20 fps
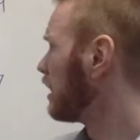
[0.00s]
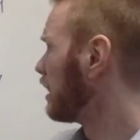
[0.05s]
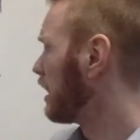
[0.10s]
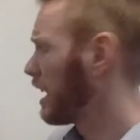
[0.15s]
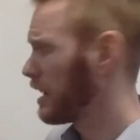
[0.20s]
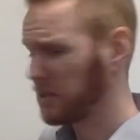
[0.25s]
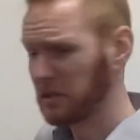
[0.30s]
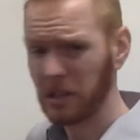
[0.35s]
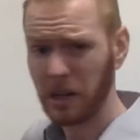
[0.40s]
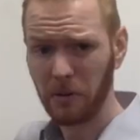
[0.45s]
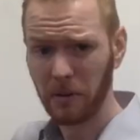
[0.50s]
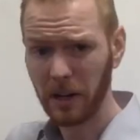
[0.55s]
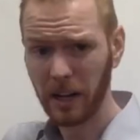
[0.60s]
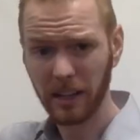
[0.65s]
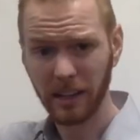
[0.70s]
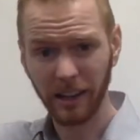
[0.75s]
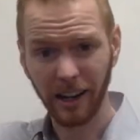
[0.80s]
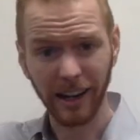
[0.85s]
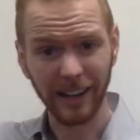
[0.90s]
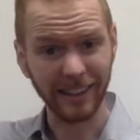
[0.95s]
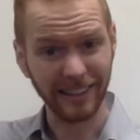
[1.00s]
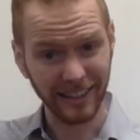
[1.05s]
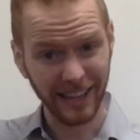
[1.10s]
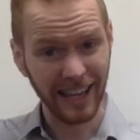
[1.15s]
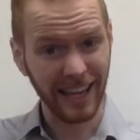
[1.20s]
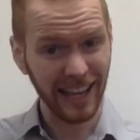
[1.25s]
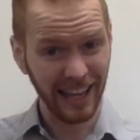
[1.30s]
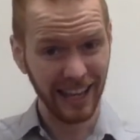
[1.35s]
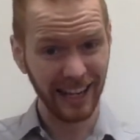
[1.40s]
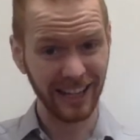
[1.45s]
that's not what I got,
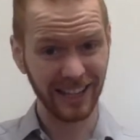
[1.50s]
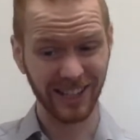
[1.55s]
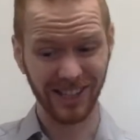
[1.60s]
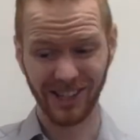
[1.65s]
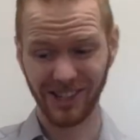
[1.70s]
and it's